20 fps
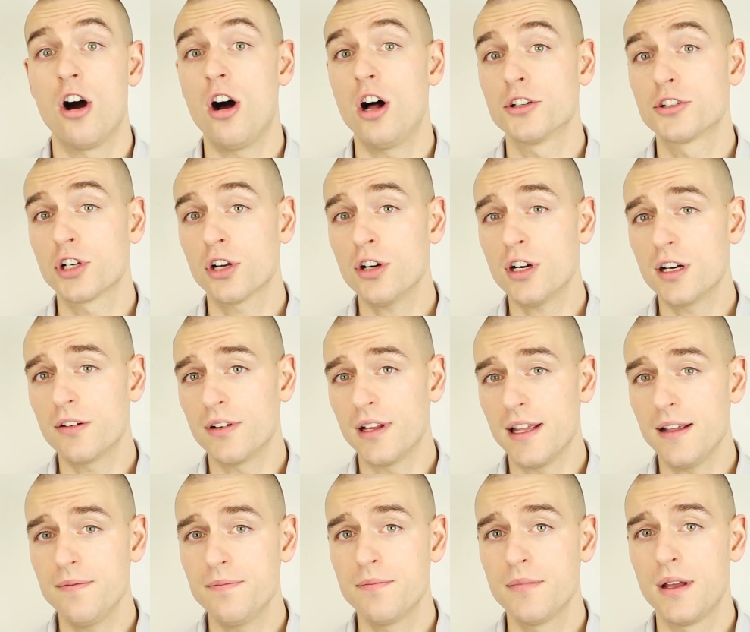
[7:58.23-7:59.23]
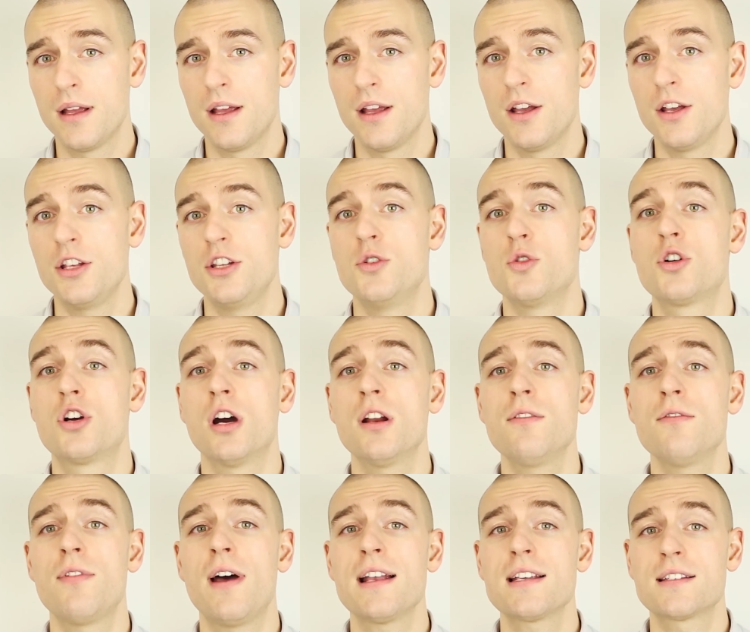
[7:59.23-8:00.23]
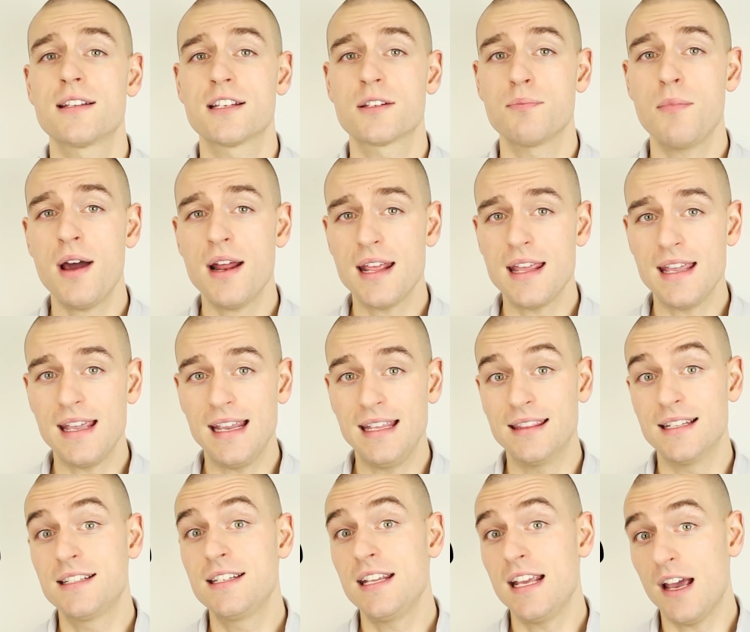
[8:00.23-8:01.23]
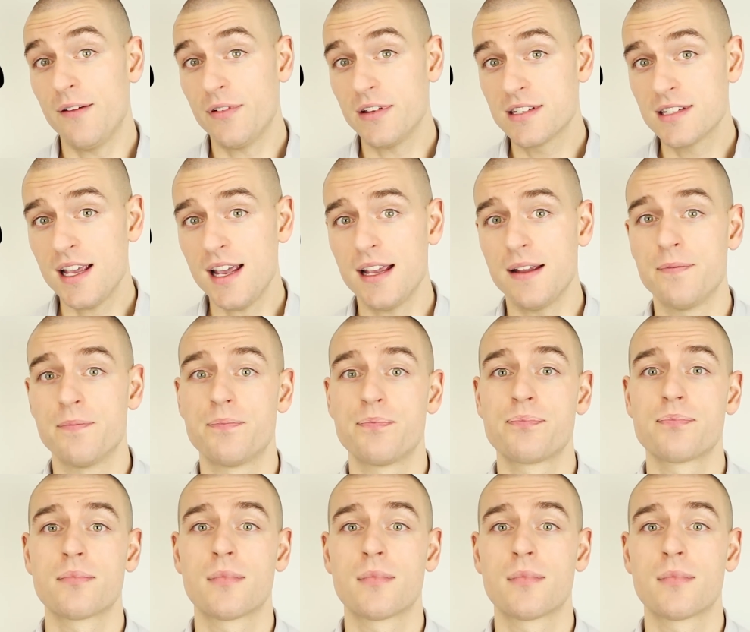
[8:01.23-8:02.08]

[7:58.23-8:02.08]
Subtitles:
Alternatively, you could invest this money in the TFSA,